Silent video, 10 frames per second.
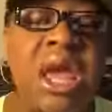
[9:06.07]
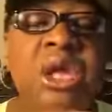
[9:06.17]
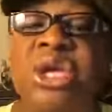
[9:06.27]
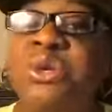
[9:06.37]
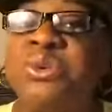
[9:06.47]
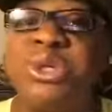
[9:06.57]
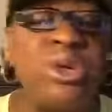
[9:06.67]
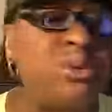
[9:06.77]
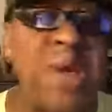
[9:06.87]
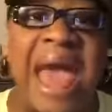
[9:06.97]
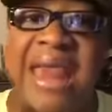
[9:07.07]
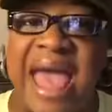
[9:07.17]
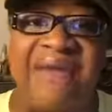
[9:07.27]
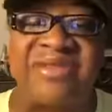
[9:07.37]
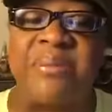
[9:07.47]
You do not
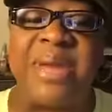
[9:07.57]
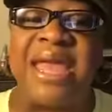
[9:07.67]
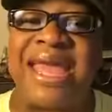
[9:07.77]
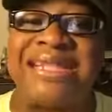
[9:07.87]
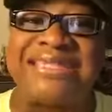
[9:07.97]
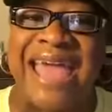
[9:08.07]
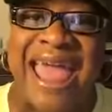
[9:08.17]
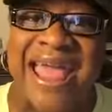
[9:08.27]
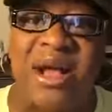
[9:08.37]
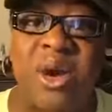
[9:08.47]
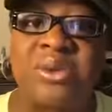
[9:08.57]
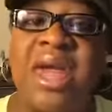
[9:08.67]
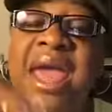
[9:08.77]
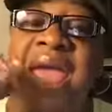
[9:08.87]
have to be entangled